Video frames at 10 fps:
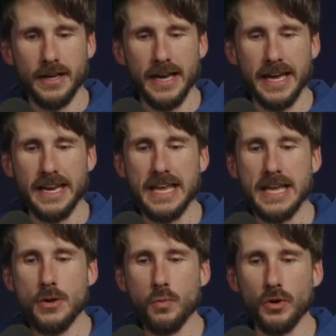And
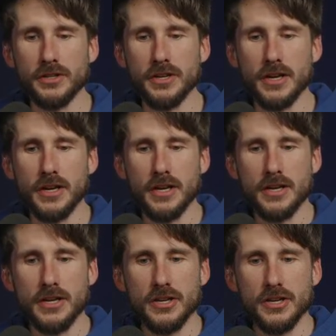he would
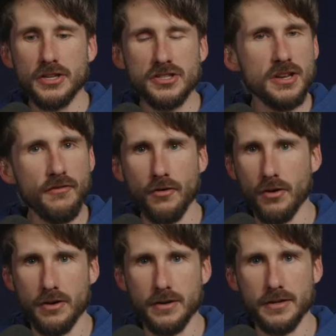suffer,